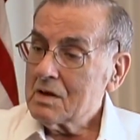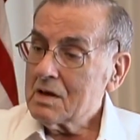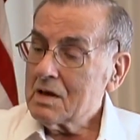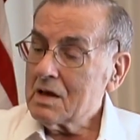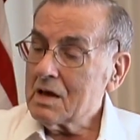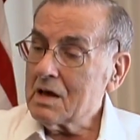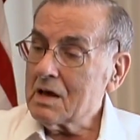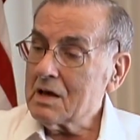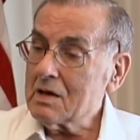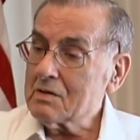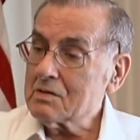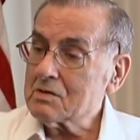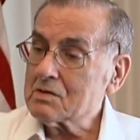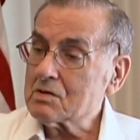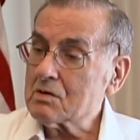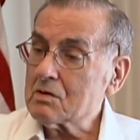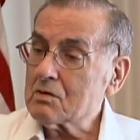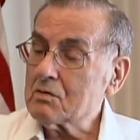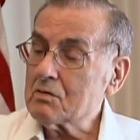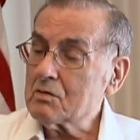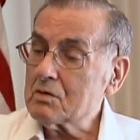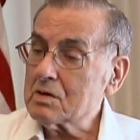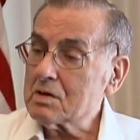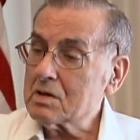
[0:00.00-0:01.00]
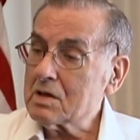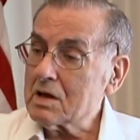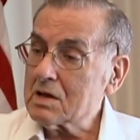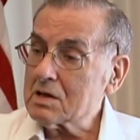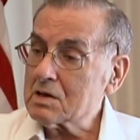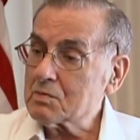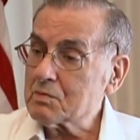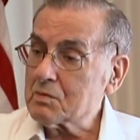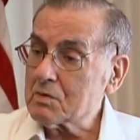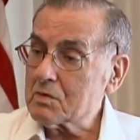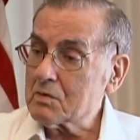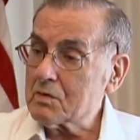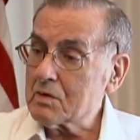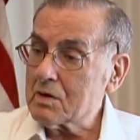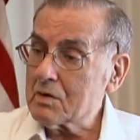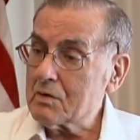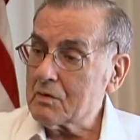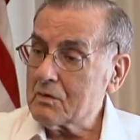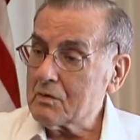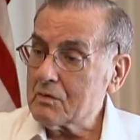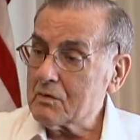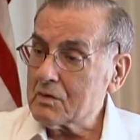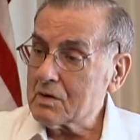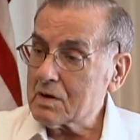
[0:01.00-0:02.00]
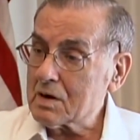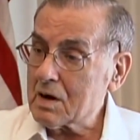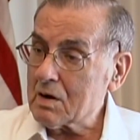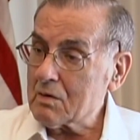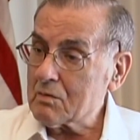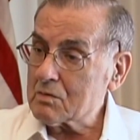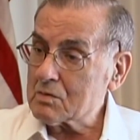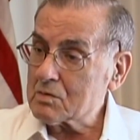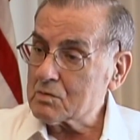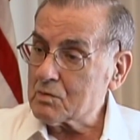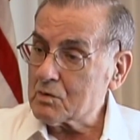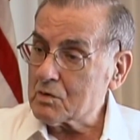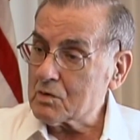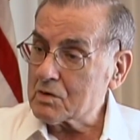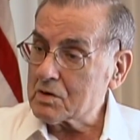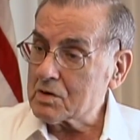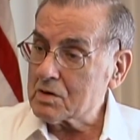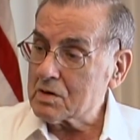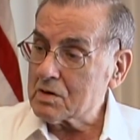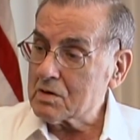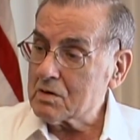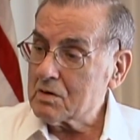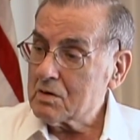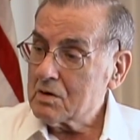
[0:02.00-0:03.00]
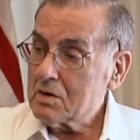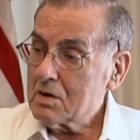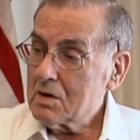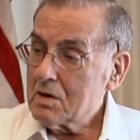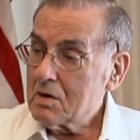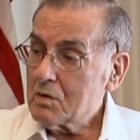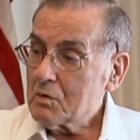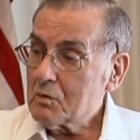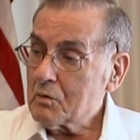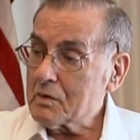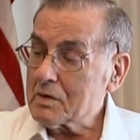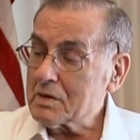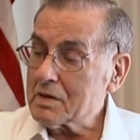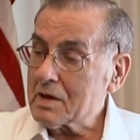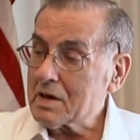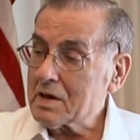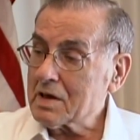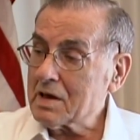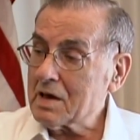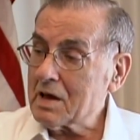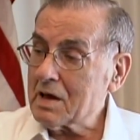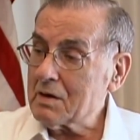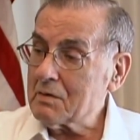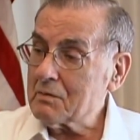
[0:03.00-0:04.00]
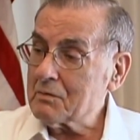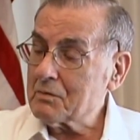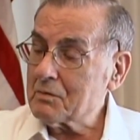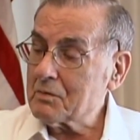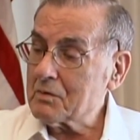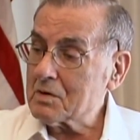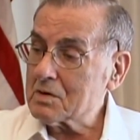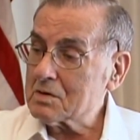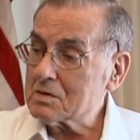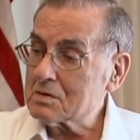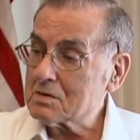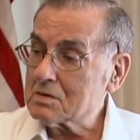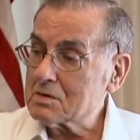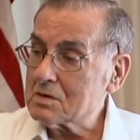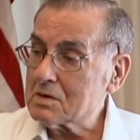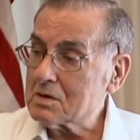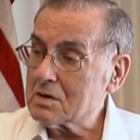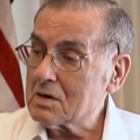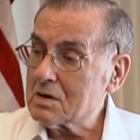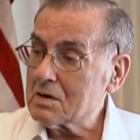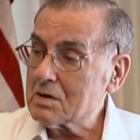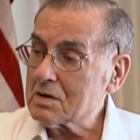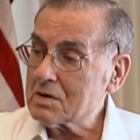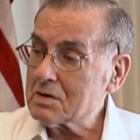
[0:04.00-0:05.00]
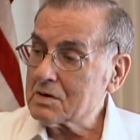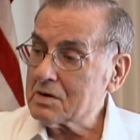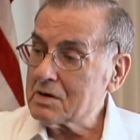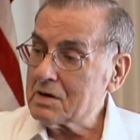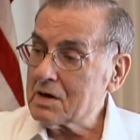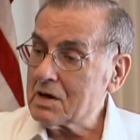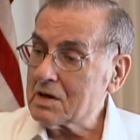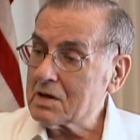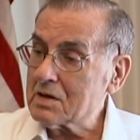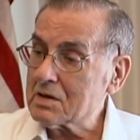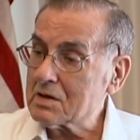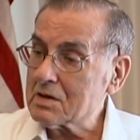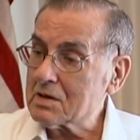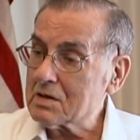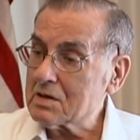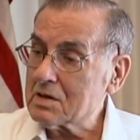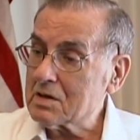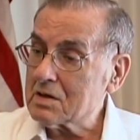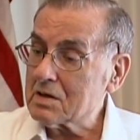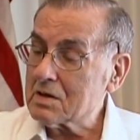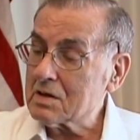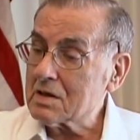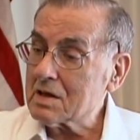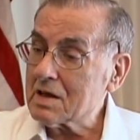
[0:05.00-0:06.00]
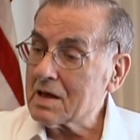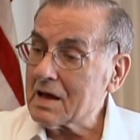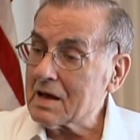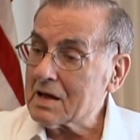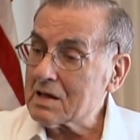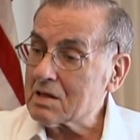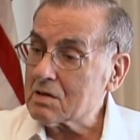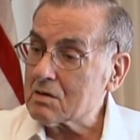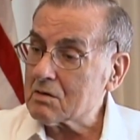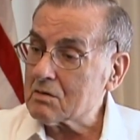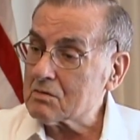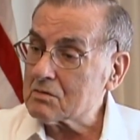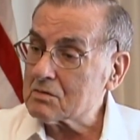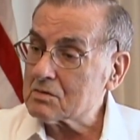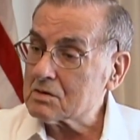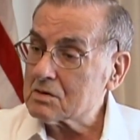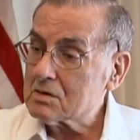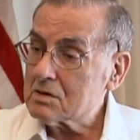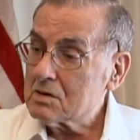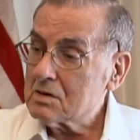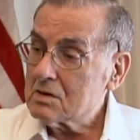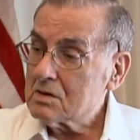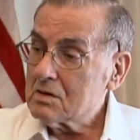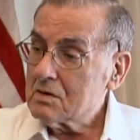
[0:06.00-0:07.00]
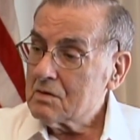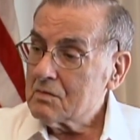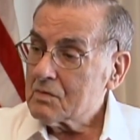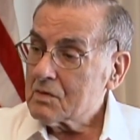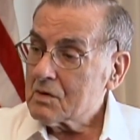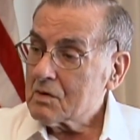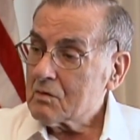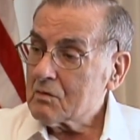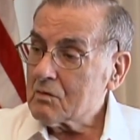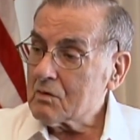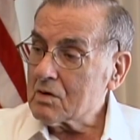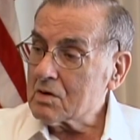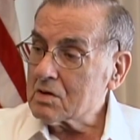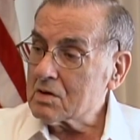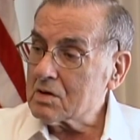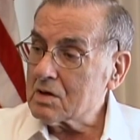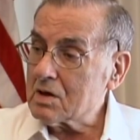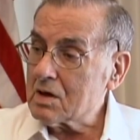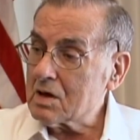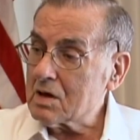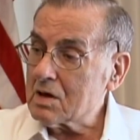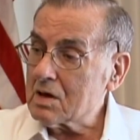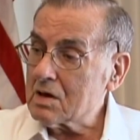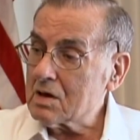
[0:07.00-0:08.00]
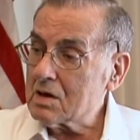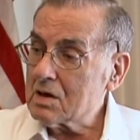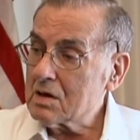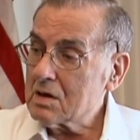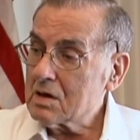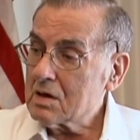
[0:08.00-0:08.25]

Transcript: And so that's where I was working. When the camp was created, ghettos, one day